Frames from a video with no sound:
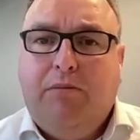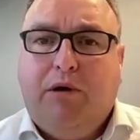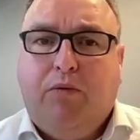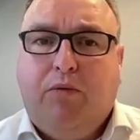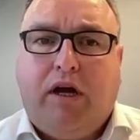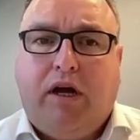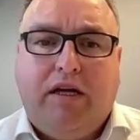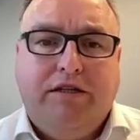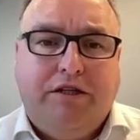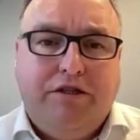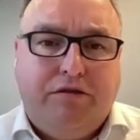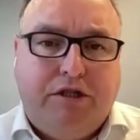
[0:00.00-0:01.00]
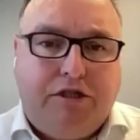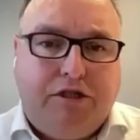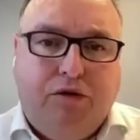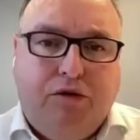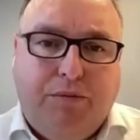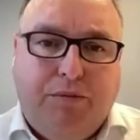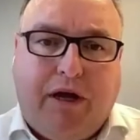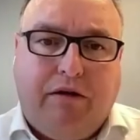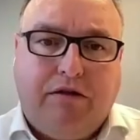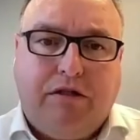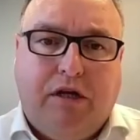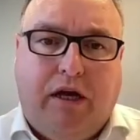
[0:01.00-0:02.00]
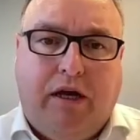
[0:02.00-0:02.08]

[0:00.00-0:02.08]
But what I'd like to do is talk about